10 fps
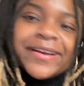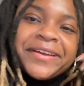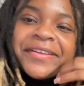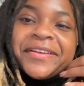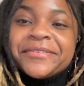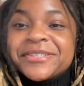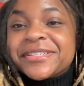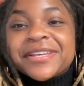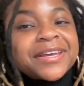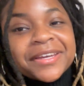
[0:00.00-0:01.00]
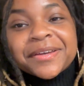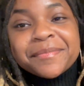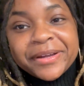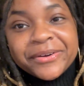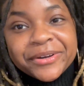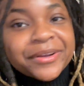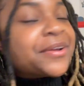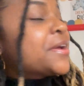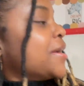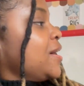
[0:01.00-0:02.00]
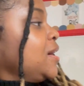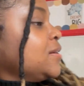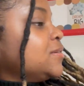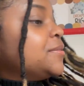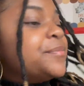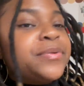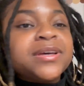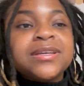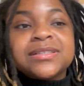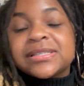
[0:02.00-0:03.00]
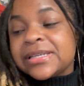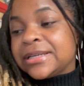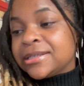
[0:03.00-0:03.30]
right, y'all, that was my daughter. But